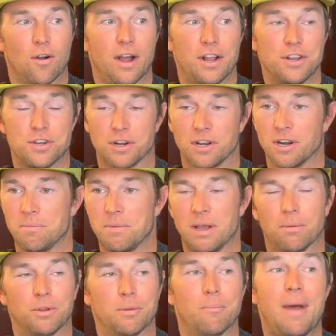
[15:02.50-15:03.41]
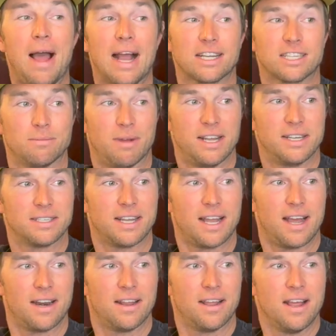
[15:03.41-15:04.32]
and you're going to be able to maximize
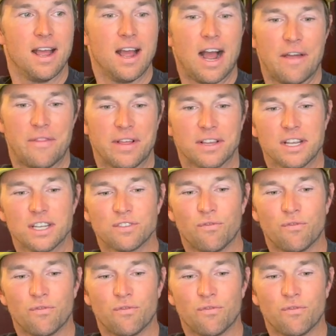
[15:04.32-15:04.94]
that. I think this